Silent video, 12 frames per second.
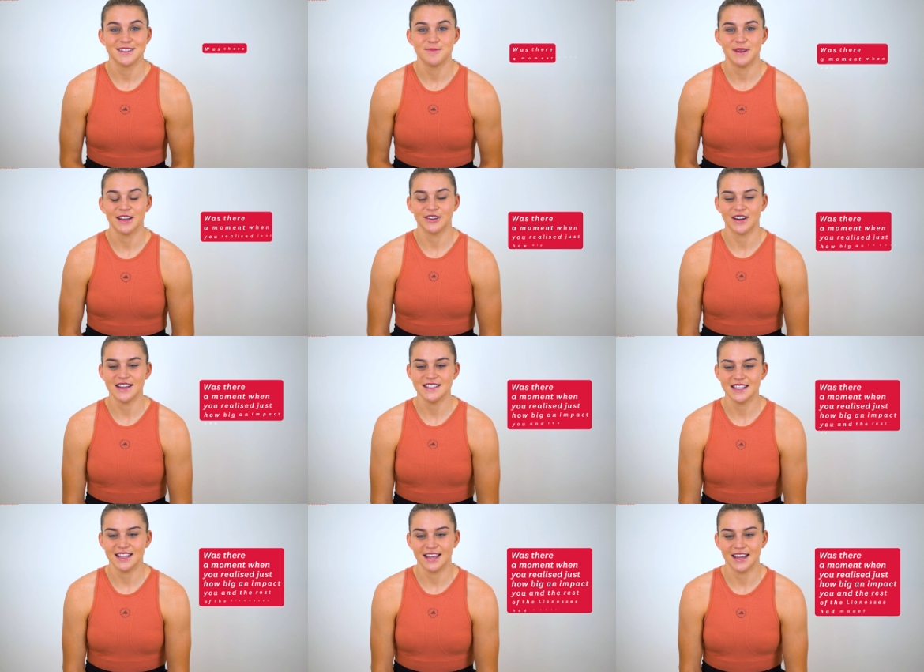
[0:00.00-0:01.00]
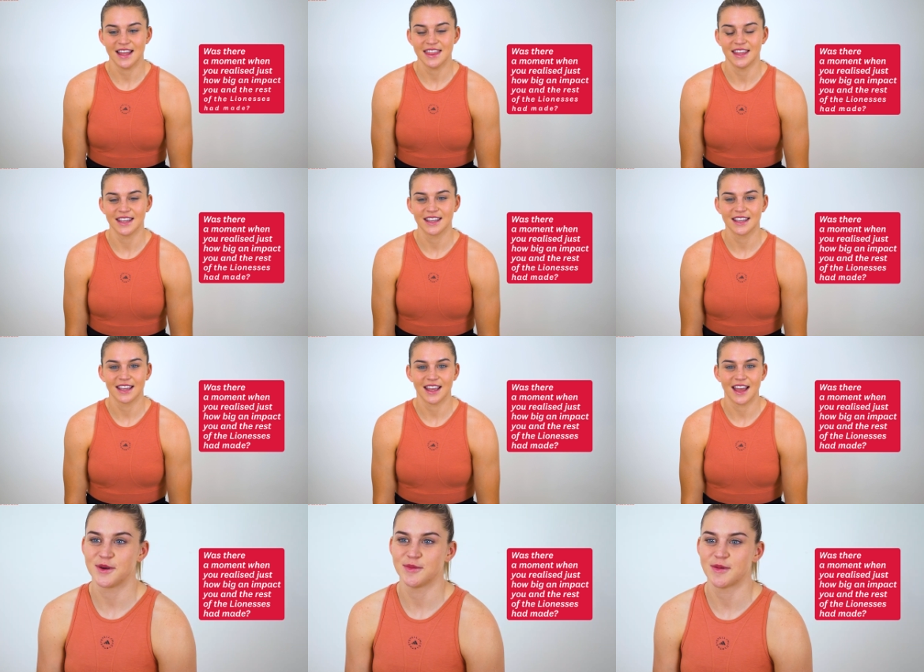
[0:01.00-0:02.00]
It's been a crazy year. I think
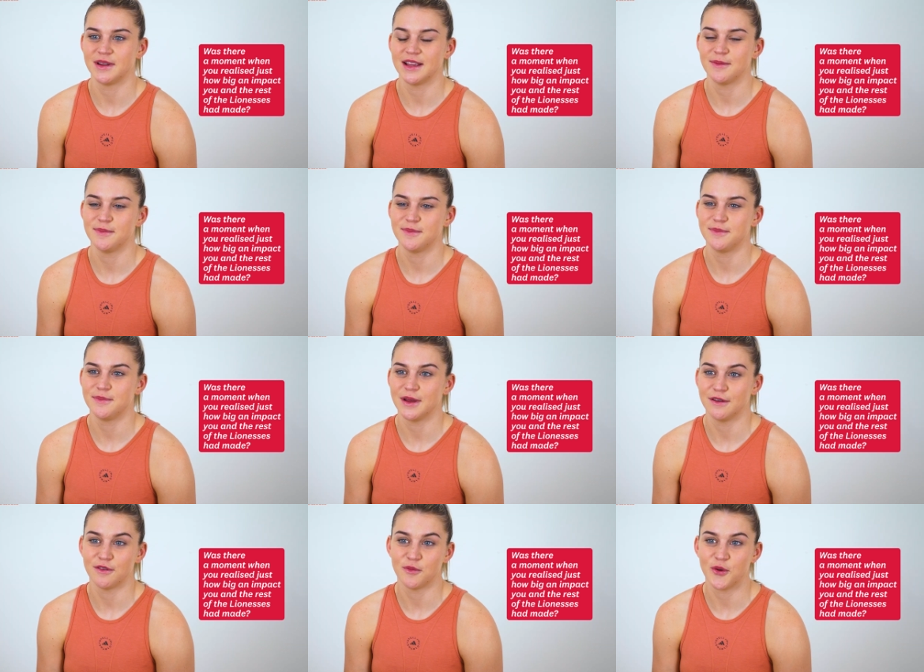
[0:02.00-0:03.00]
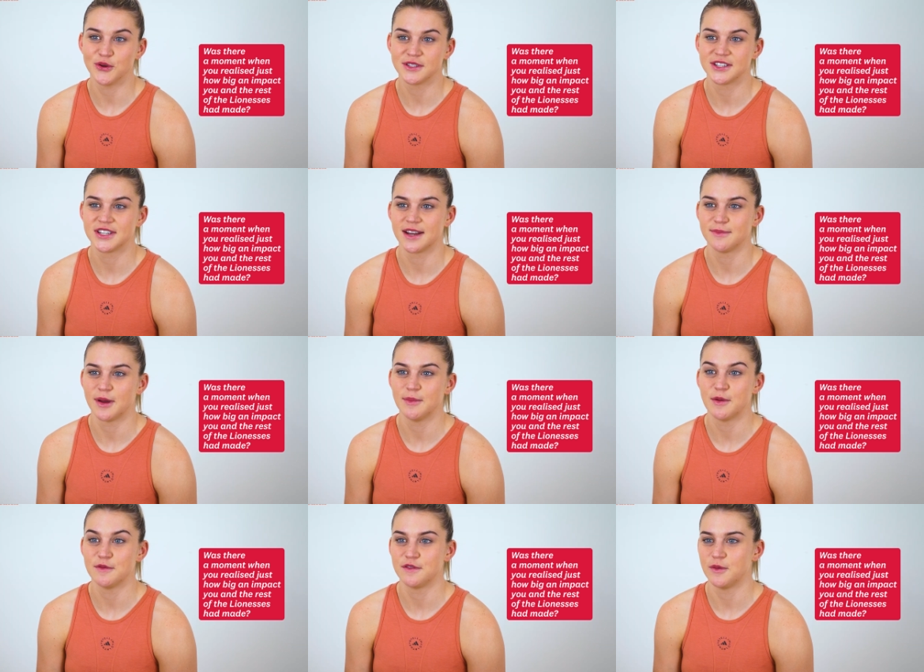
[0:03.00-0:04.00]
probably a bit of a watershed
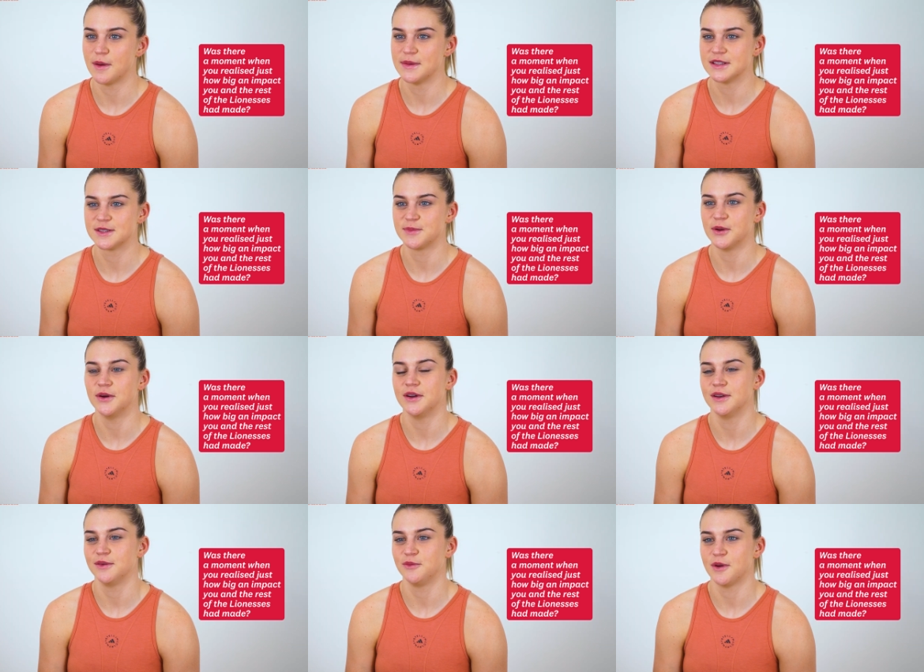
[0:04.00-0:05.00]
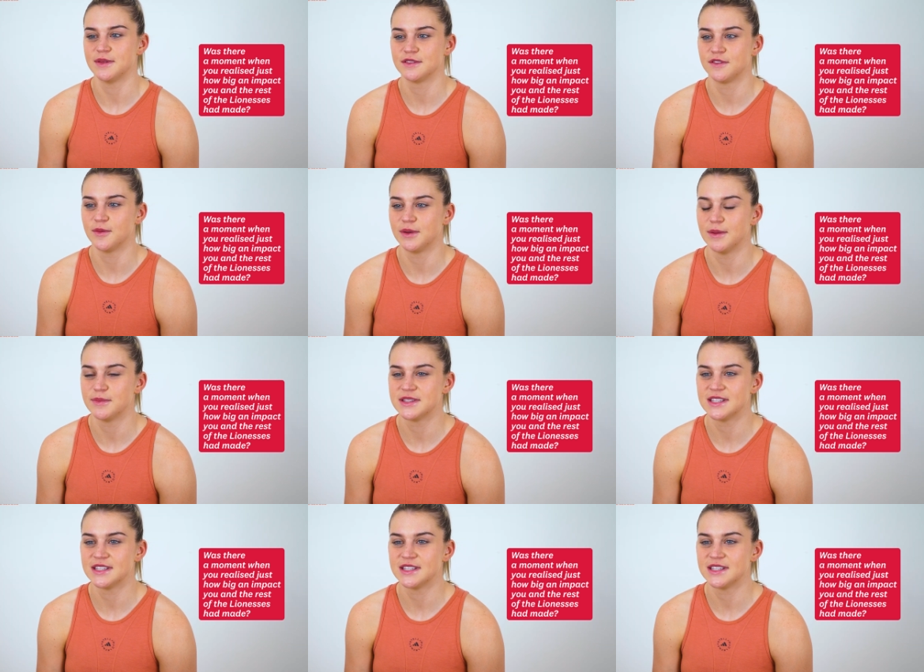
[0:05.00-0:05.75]
moment for women's sport and women's football in